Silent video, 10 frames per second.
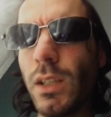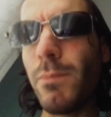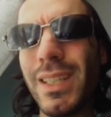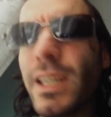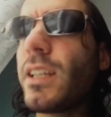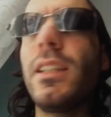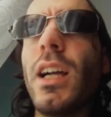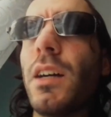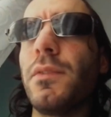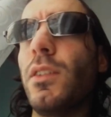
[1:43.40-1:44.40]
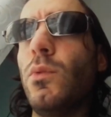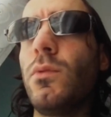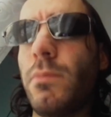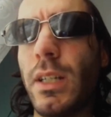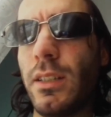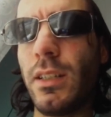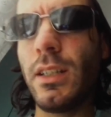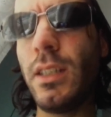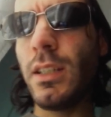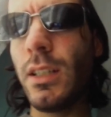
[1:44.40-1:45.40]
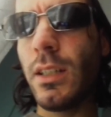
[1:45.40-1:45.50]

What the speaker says: Being ready after, practically.